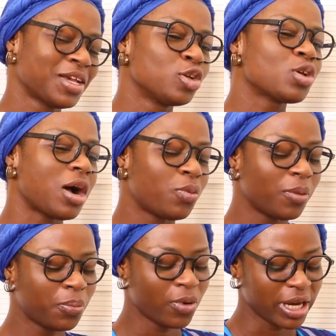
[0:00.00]
So at
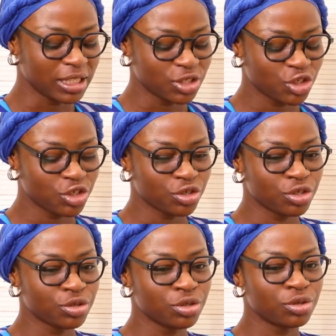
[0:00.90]
what point did
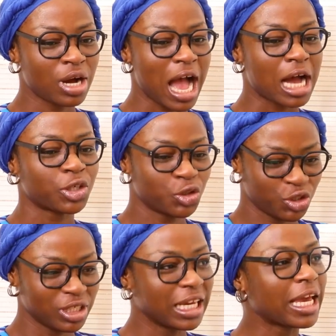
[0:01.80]
you
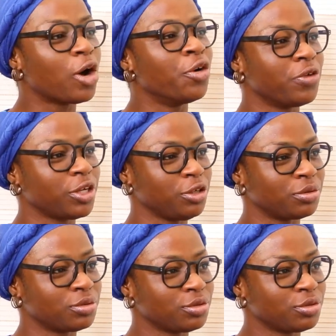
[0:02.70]
actually get on radio?